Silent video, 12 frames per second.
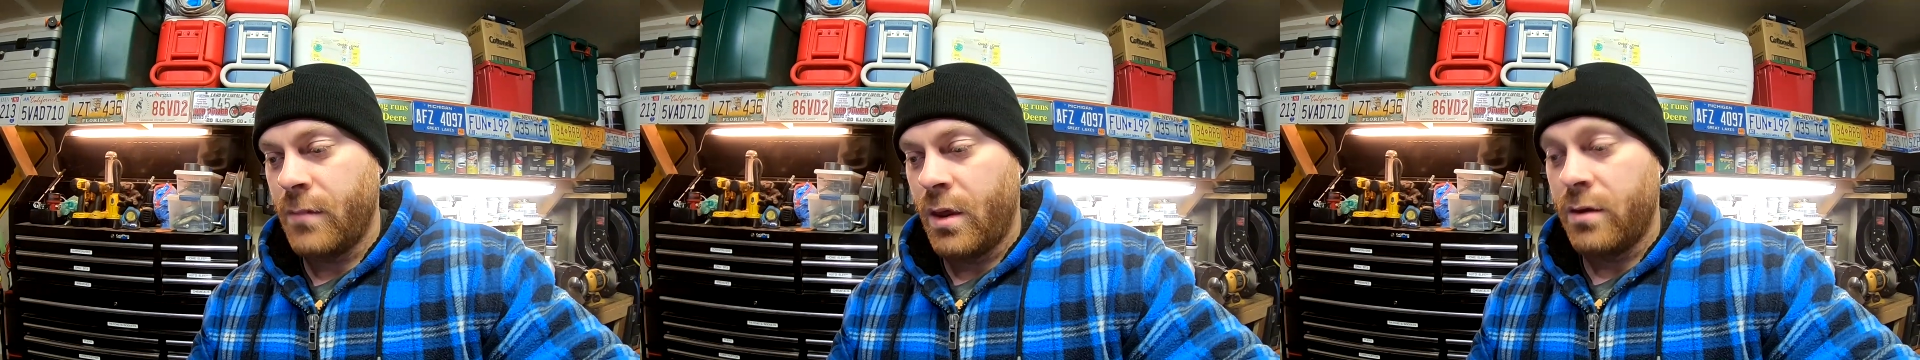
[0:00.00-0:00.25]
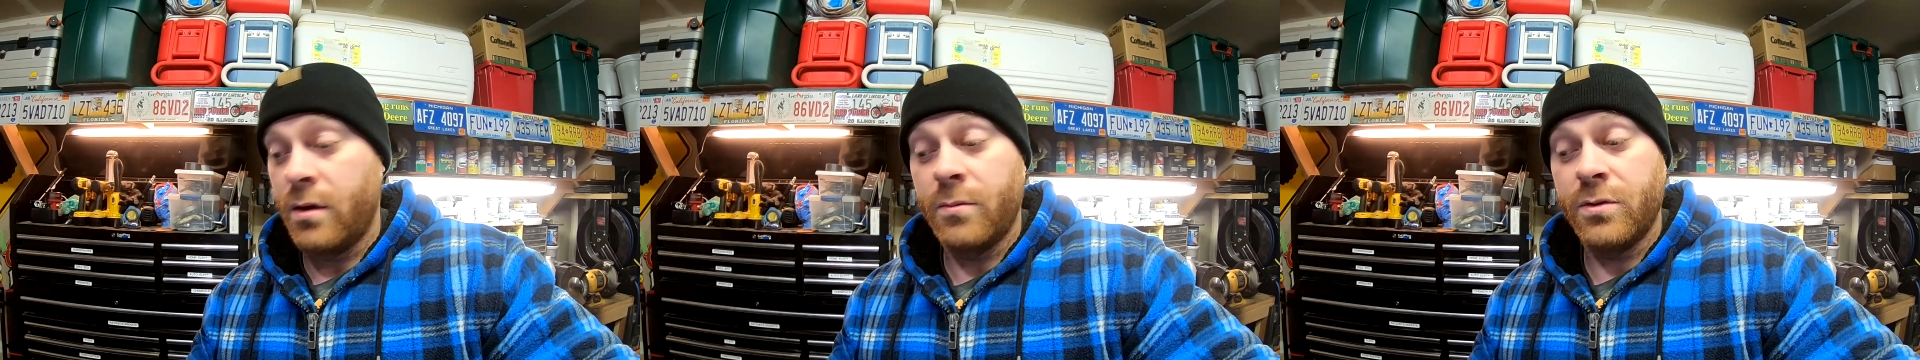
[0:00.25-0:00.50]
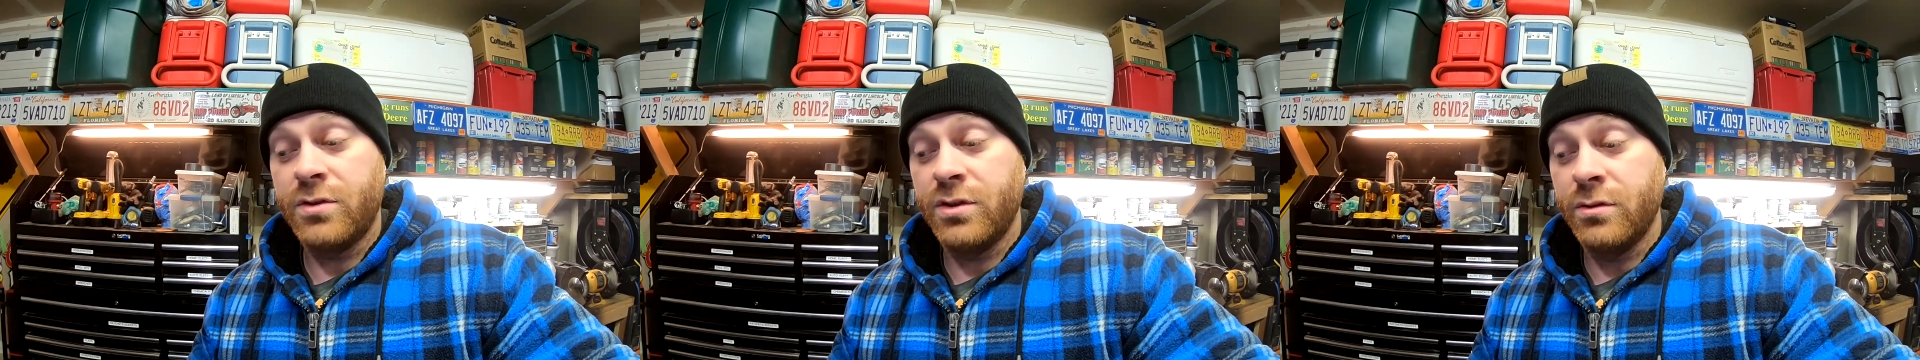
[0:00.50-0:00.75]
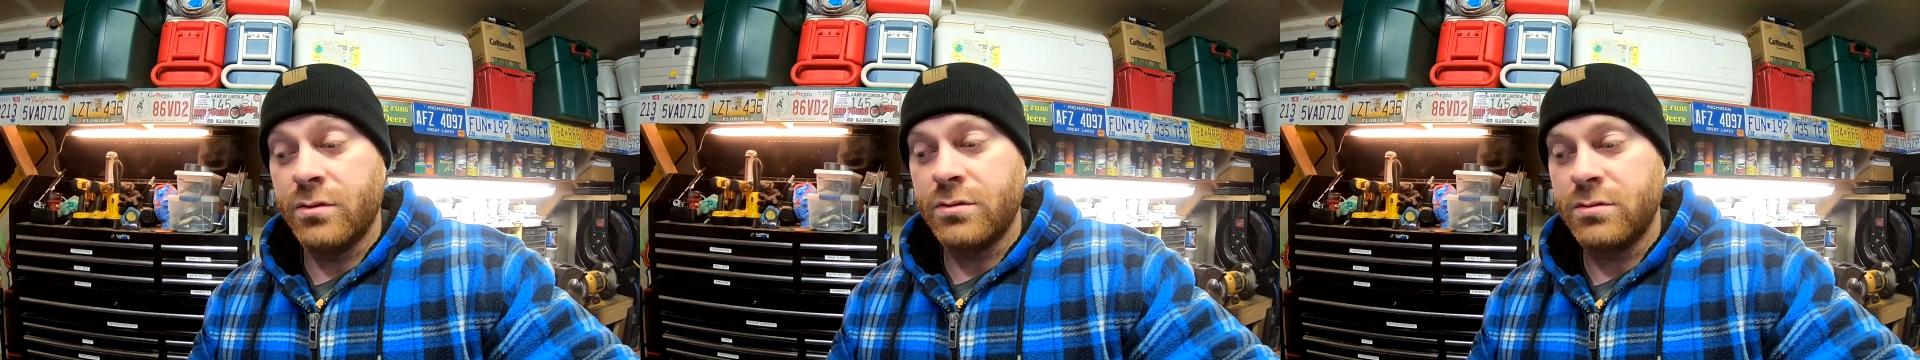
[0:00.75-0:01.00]
Number
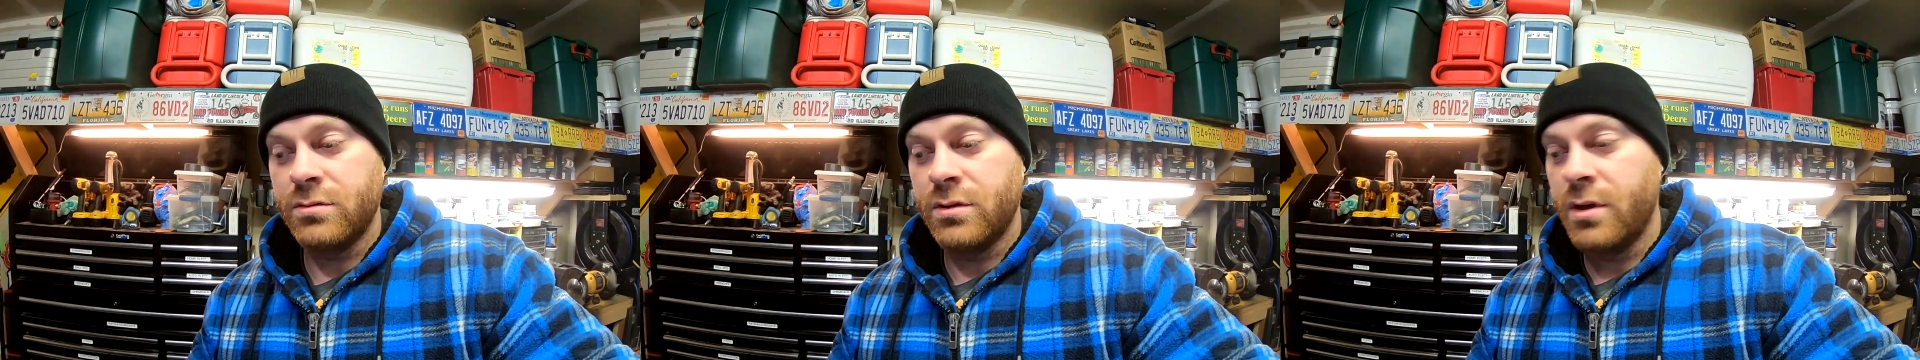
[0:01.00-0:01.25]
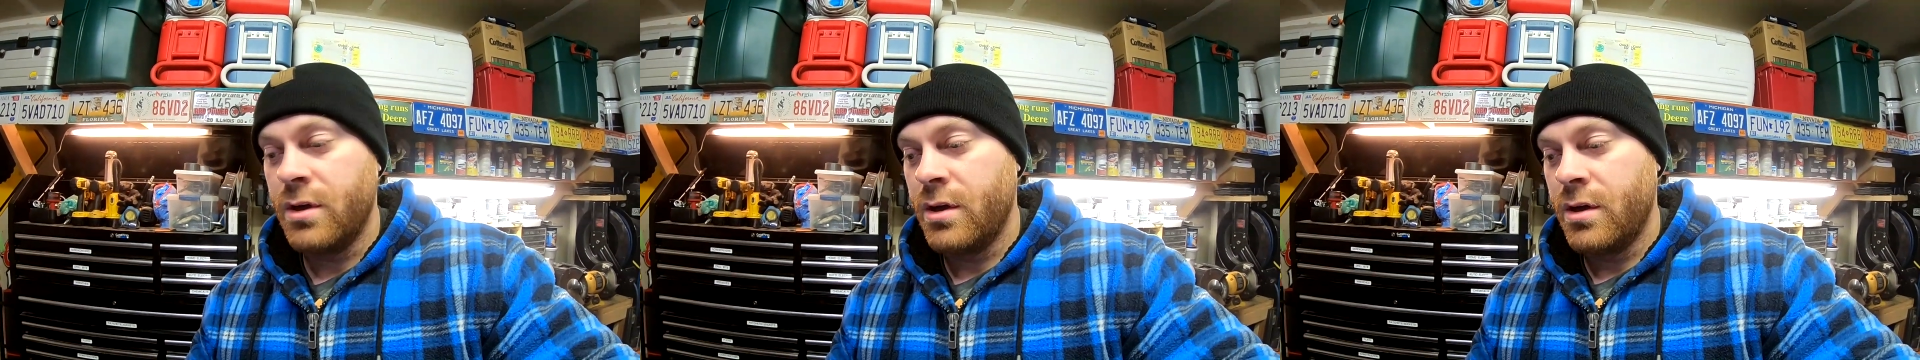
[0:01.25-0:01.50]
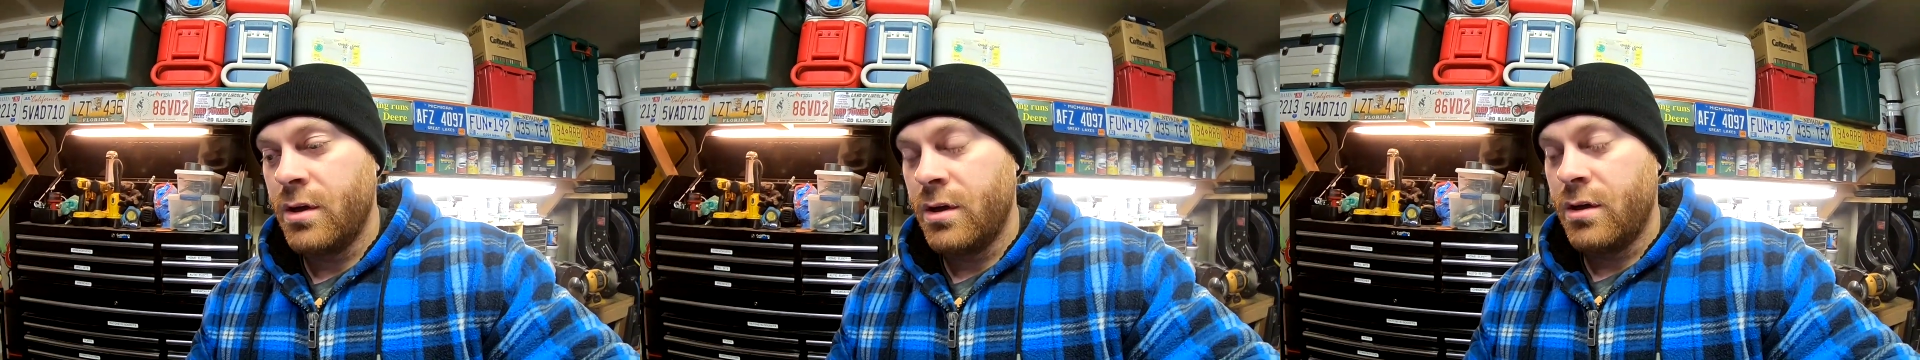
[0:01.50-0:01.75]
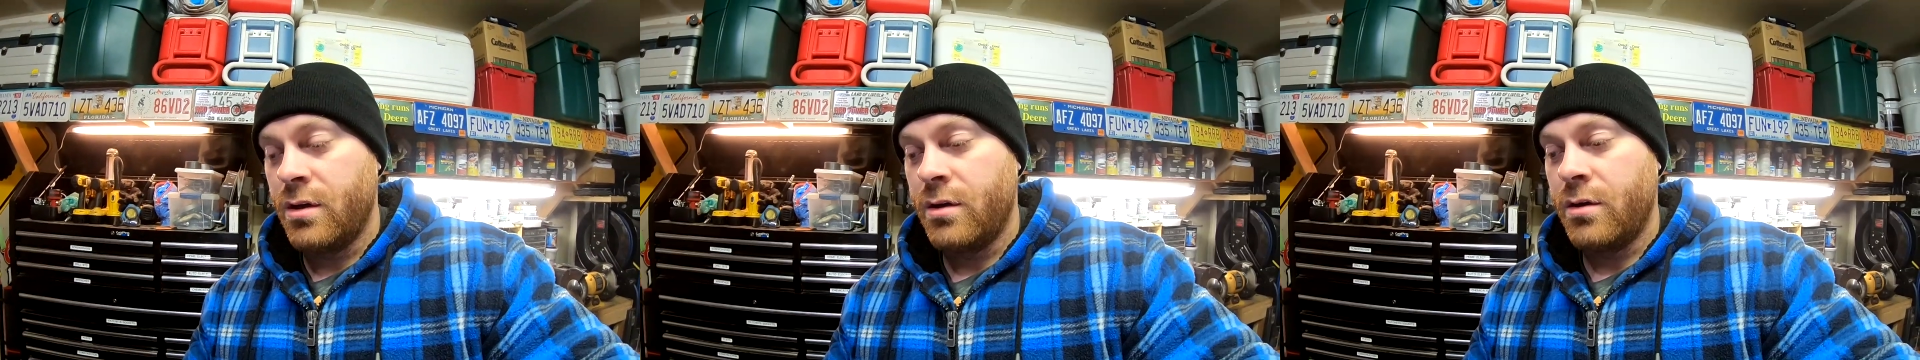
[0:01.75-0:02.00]
2.
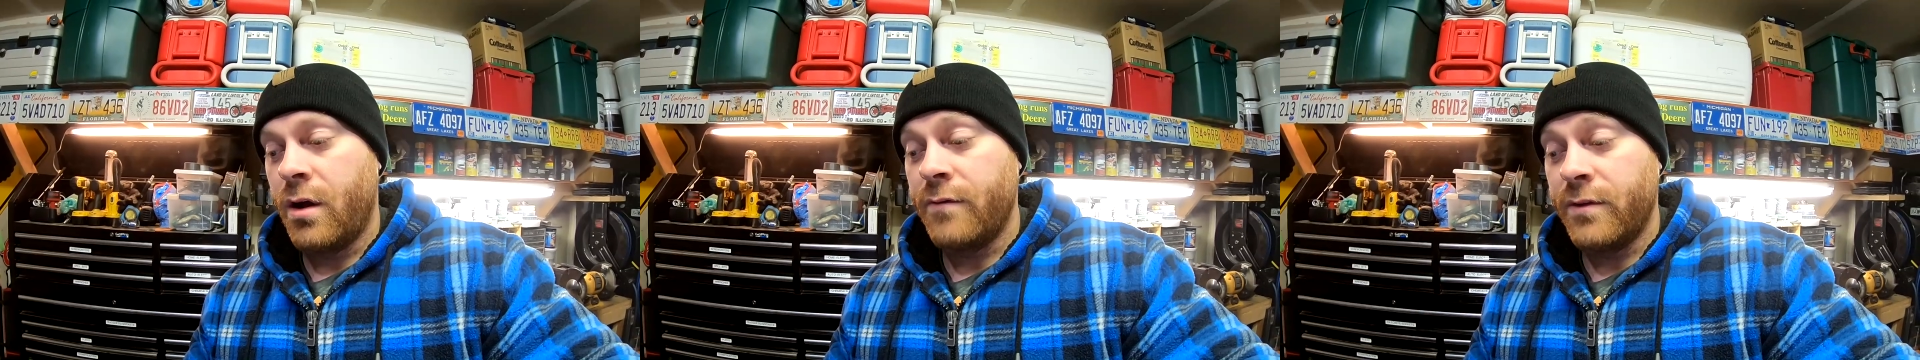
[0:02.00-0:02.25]
Of